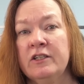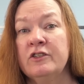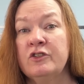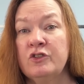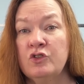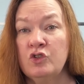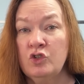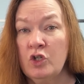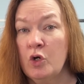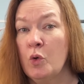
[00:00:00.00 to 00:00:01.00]

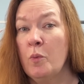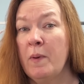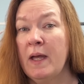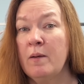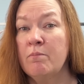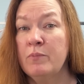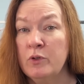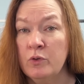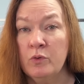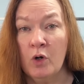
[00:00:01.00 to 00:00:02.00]
So
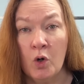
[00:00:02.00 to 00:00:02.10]
Bamboo